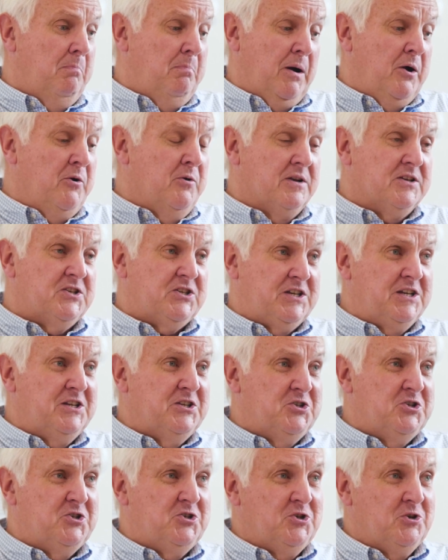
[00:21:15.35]

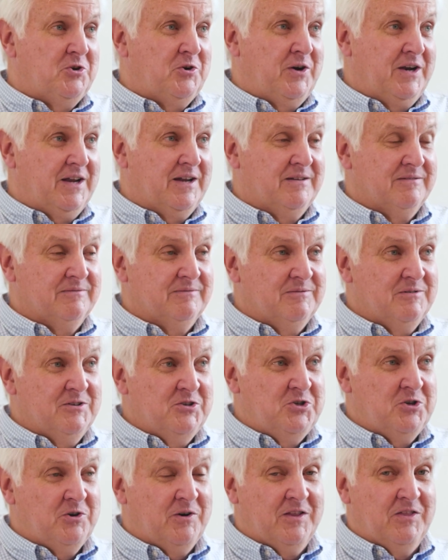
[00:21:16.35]
bonuses during
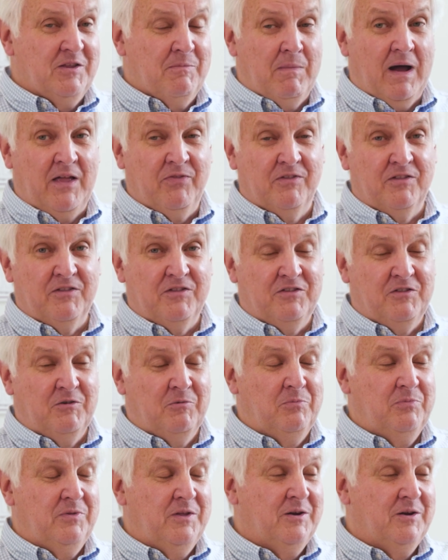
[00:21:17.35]
the month,